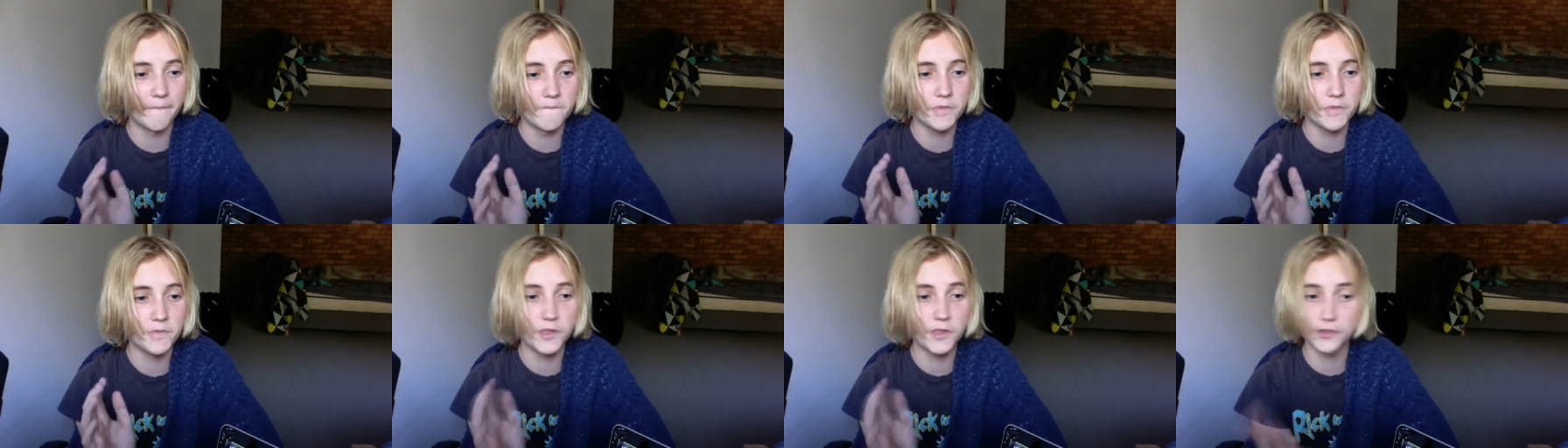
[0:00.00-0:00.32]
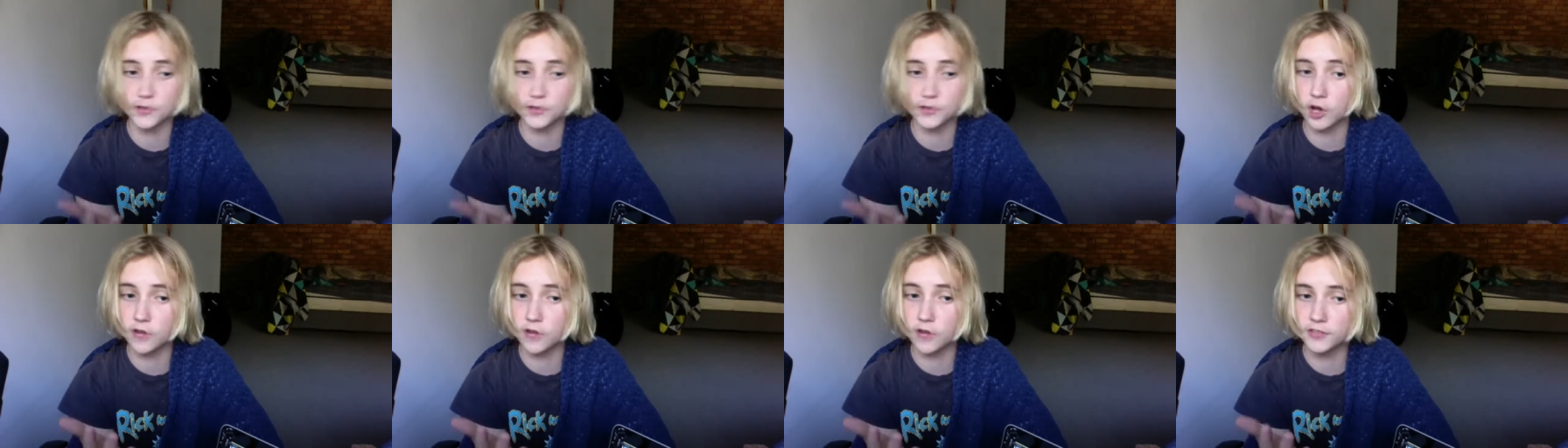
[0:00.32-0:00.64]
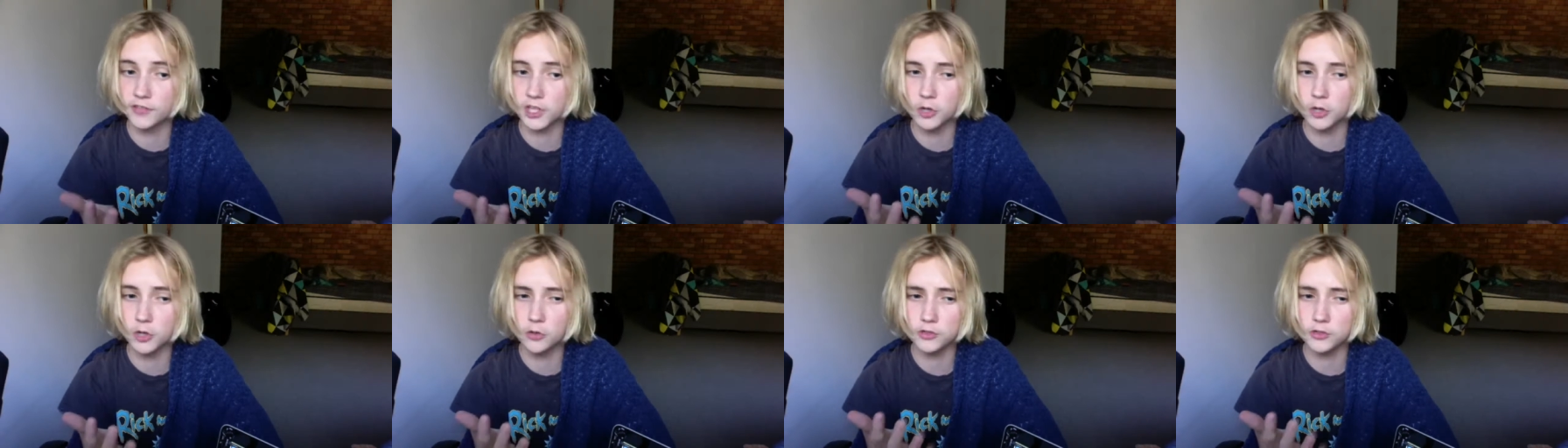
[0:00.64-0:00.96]
deserve
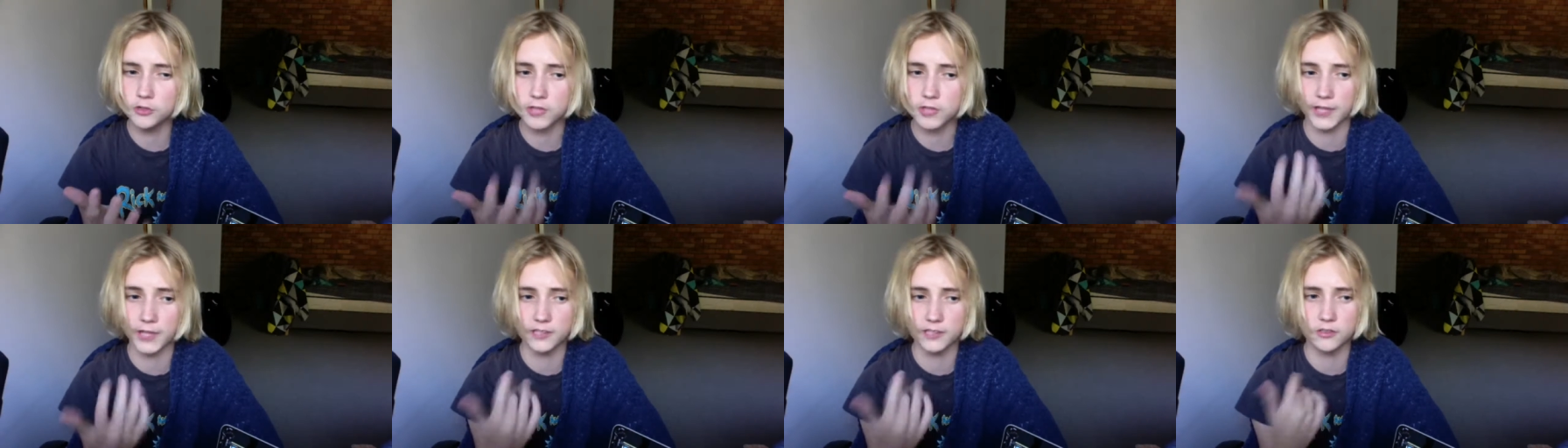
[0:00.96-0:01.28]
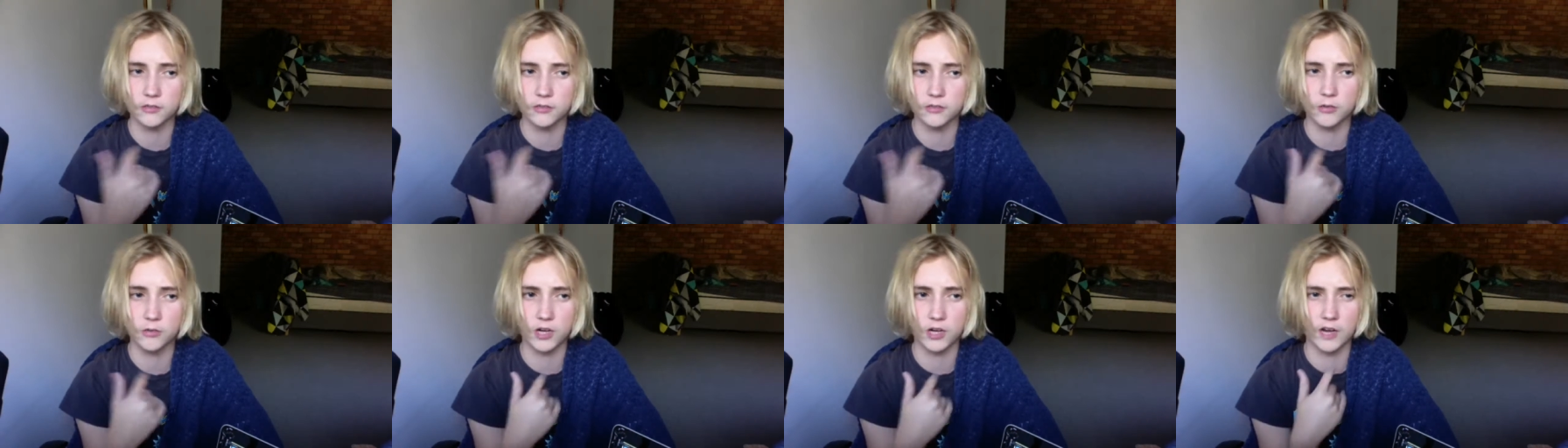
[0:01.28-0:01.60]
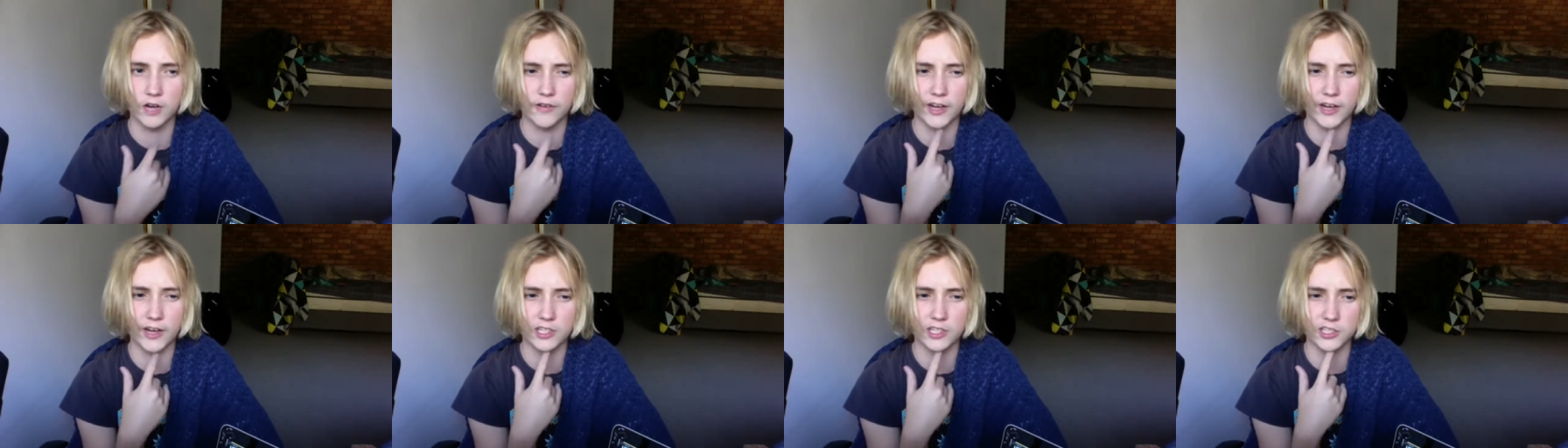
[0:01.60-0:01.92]
kills, like where I
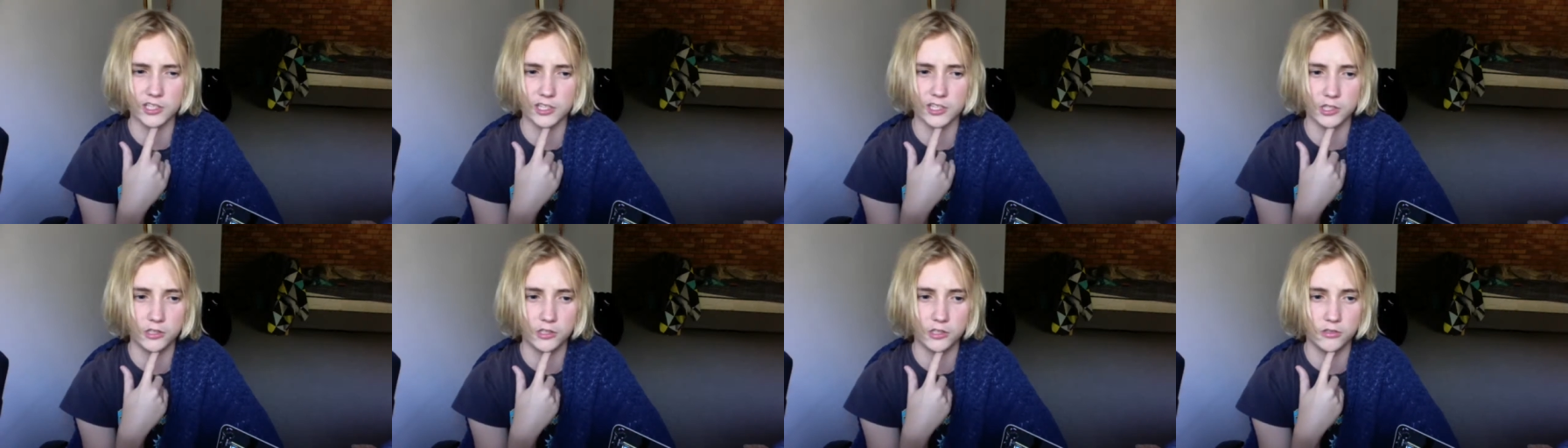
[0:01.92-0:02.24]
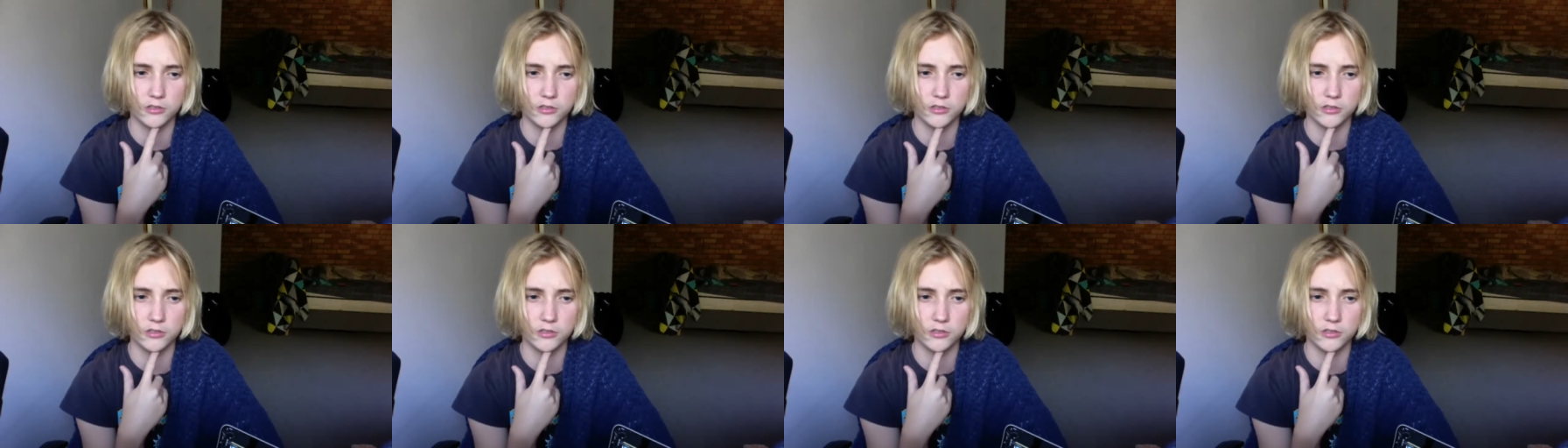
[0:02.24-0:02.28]
actually